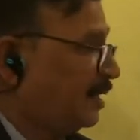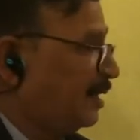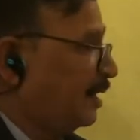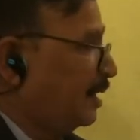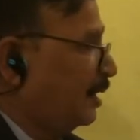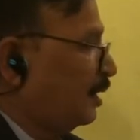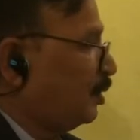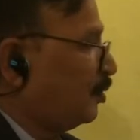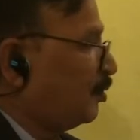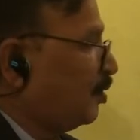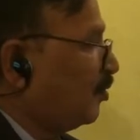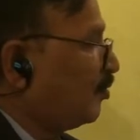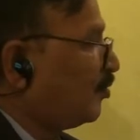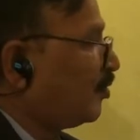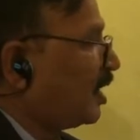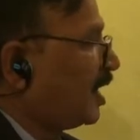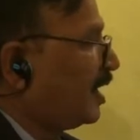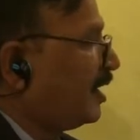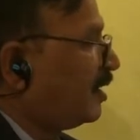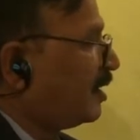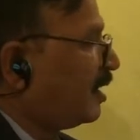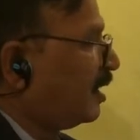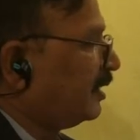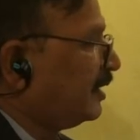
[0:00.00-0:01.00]
You will
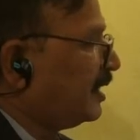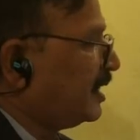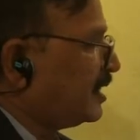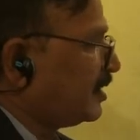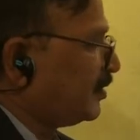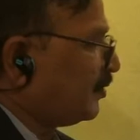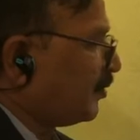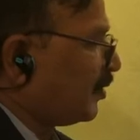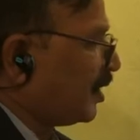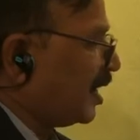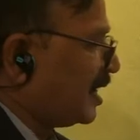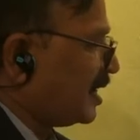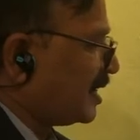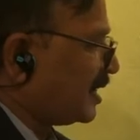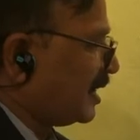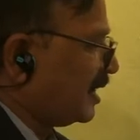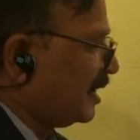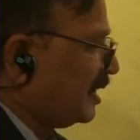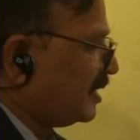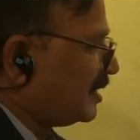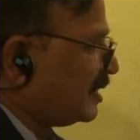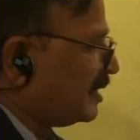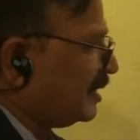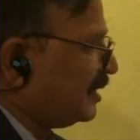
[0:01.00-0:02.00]
find all these
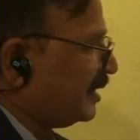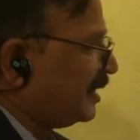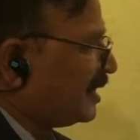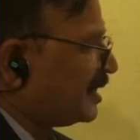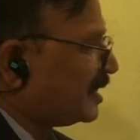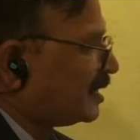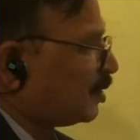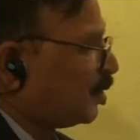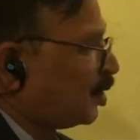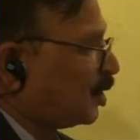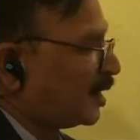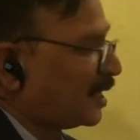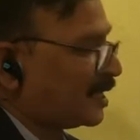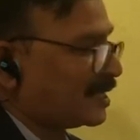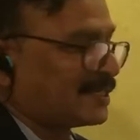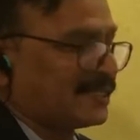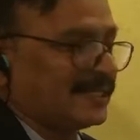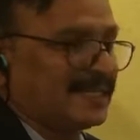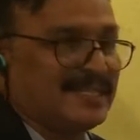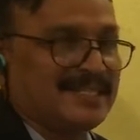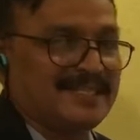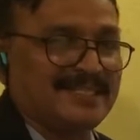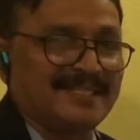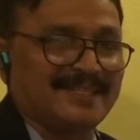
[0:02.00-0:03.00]
follicles in this cortex
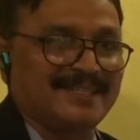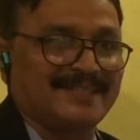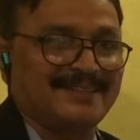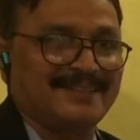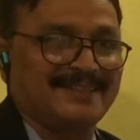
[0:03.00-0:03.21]
region,